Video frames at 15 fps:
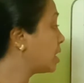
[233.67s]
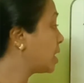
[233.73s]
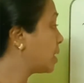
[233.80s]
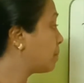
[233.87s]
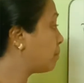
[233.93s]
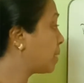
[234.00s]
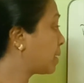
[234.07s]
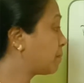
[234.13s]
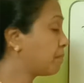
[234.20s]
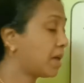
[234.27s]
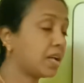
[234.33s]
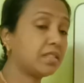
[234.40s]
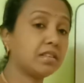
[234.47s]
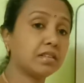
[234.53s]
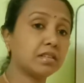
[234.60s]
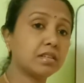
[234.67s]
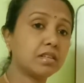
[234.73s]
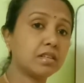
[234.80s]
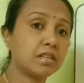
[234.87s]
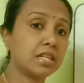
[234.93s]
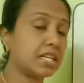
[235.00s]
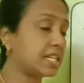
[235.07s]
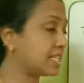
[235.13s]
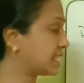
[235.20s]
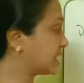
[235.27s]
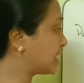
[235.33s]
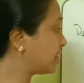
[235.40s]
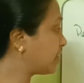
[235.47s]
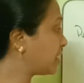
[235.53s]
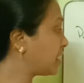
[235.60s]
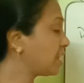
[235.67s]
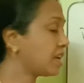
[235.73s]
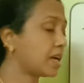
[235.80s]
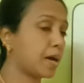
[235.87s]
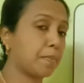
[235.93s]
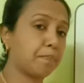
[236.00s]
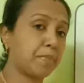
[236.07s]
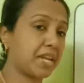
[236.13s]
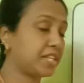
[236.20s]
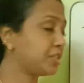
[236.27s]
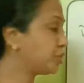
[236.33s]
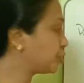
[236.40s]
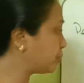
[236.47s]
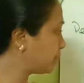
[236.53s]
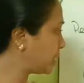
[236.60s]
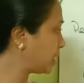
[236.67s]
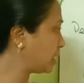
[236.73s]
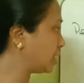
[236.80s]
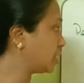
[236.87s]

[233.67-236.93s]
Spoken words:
my mother is giving a pen to me,